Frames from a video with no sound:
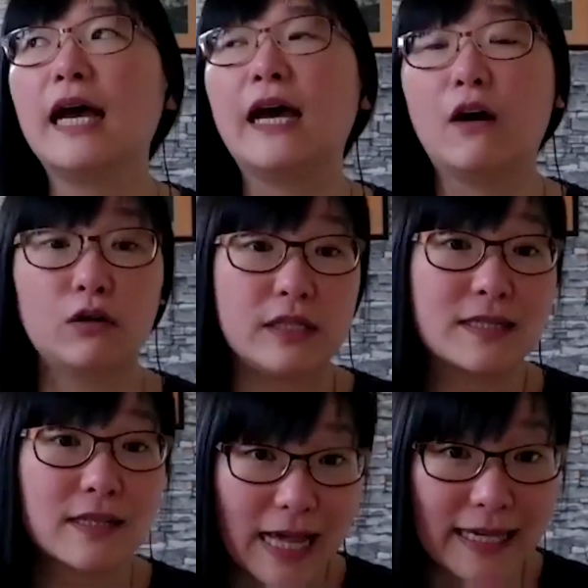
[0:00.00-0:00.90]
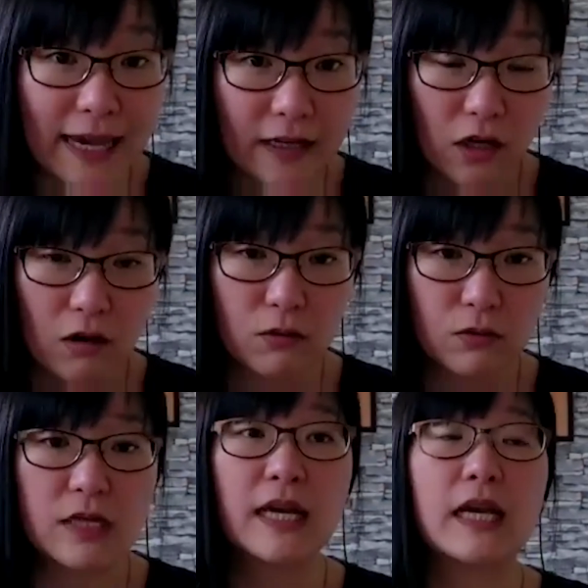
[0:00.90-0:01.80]
or this glycan
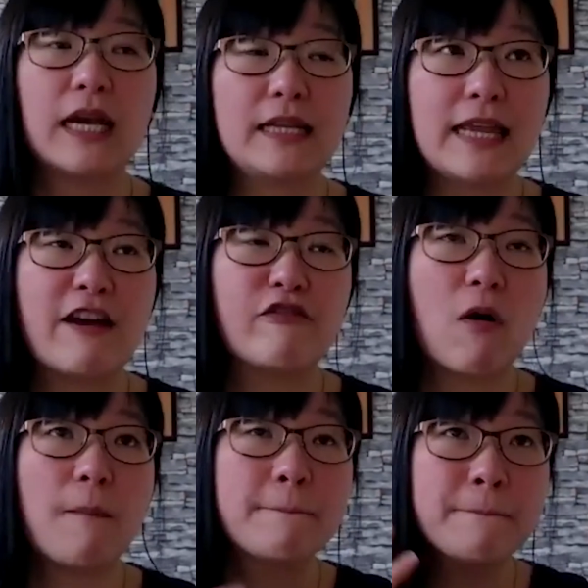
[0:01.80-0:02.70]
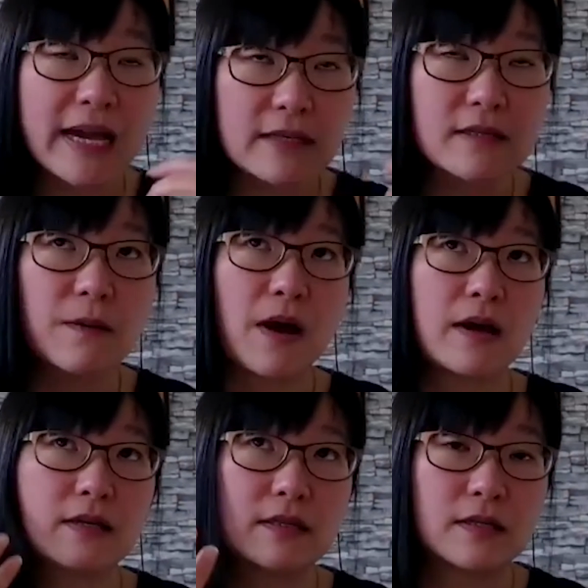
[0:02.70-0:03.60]
coat, and therefore
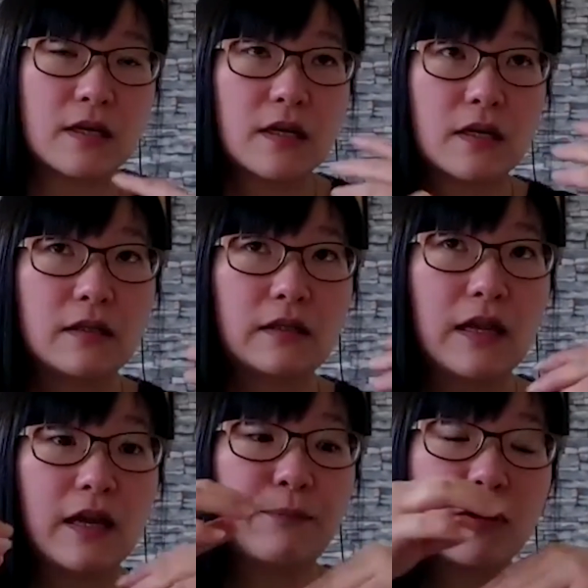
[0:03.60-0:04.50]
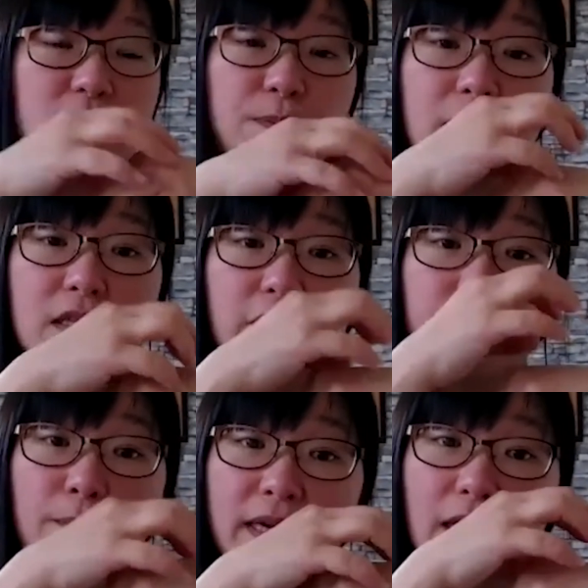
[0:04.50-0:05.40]
maximize the possibility
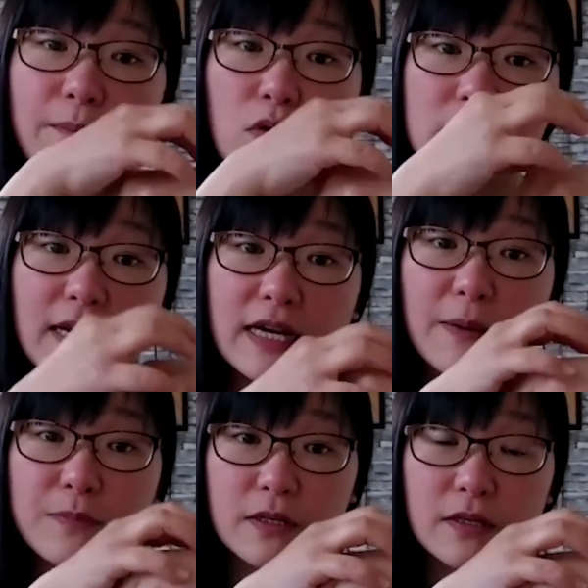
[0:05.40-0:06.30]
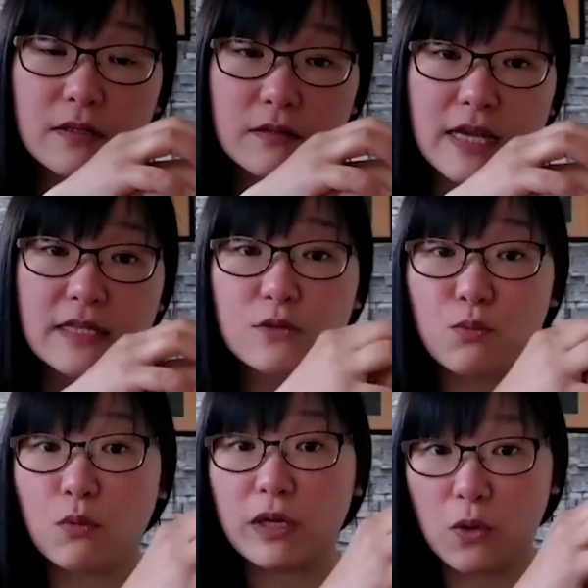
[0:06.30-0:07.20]
for making more synapses? That is
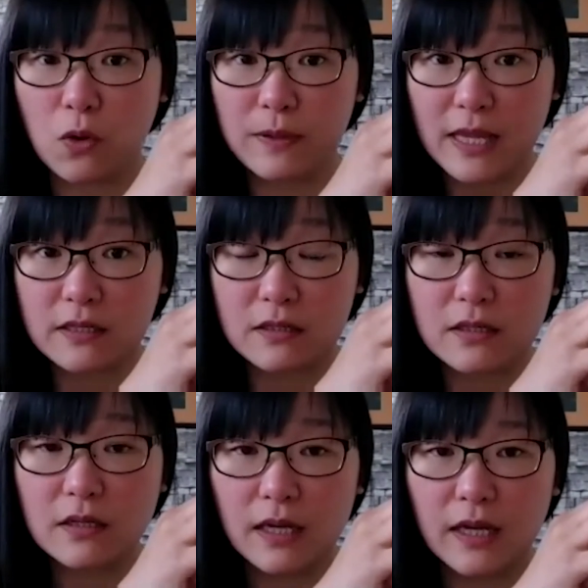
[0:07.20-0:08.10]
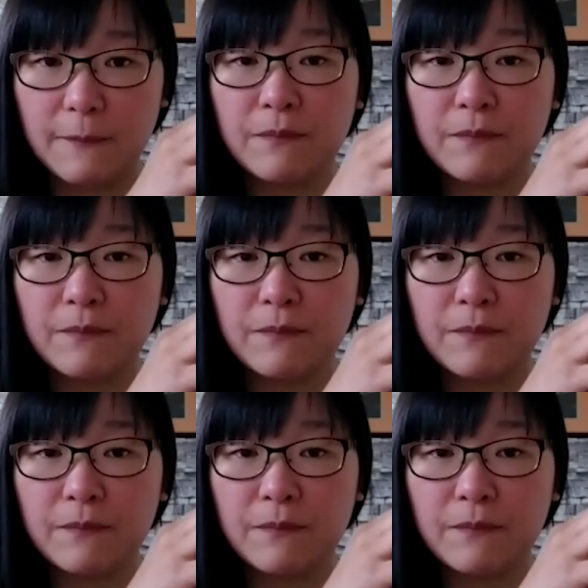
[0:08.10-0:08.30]
what we call plasticity.